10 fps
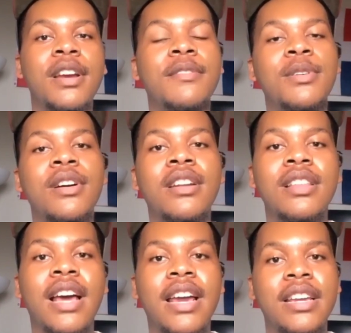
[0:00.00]
If you're gonna
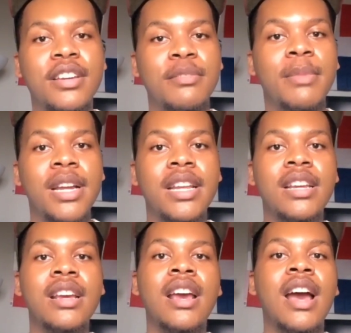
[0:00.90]
like give
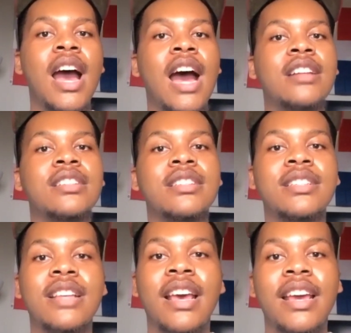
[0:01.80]
money, I
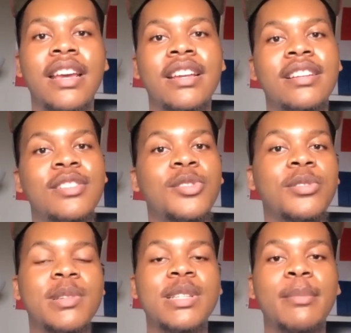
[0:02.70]
just say do
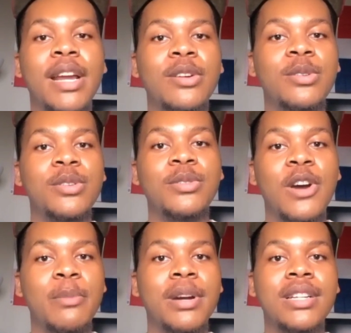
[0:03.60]
it with somebody who you
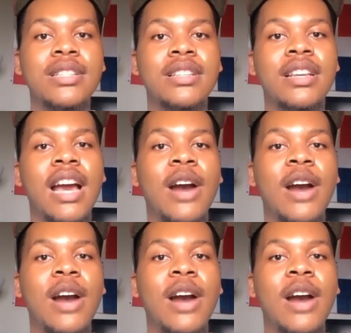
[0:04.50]
know personally.